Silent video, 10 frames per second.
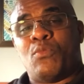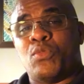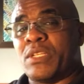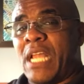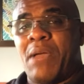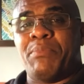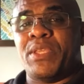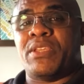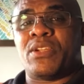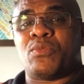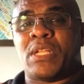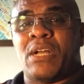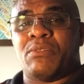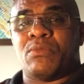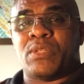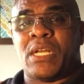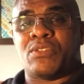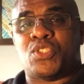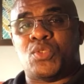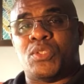Would not be here
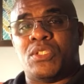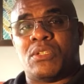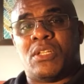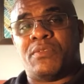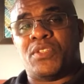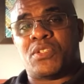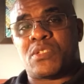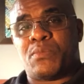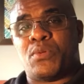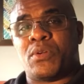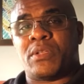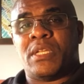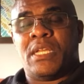without you and your love and your support.